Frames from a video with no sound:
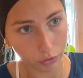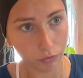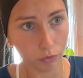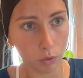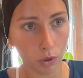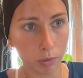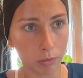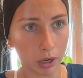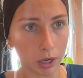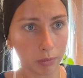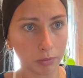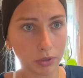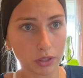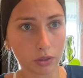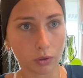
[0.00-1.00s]
4
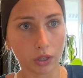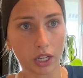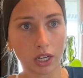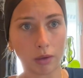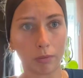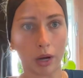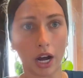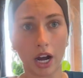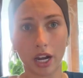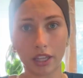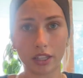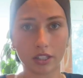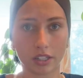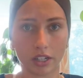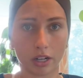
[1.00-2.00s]
bumps located behind
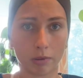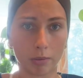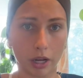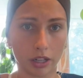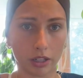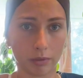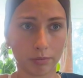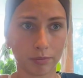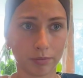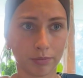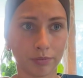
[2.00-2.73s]
the cerebellum.